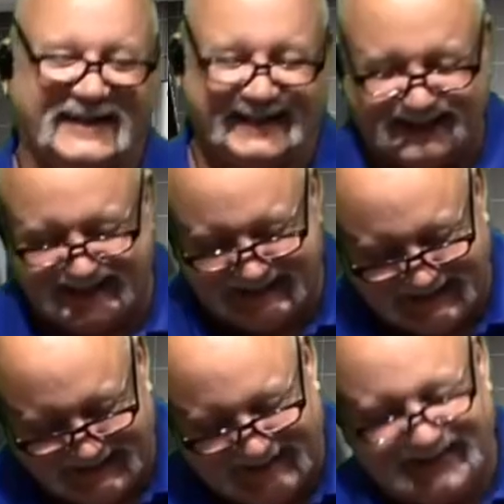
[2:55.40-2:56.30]

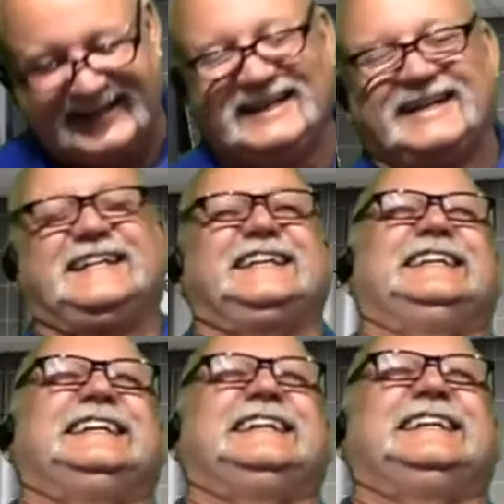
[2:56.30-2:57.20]

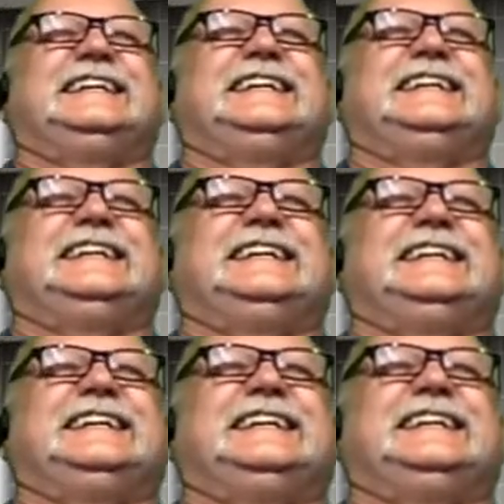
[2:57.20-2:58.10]

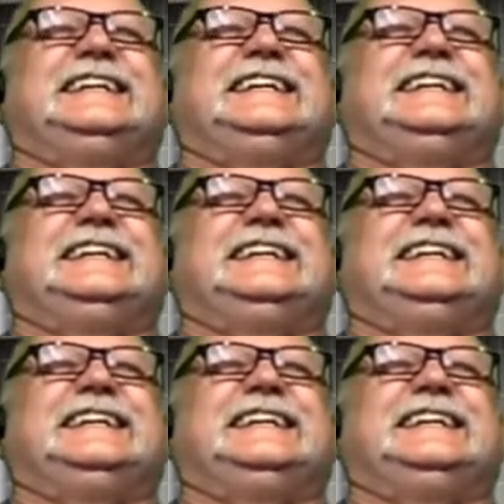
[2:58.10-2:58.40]
[no speech]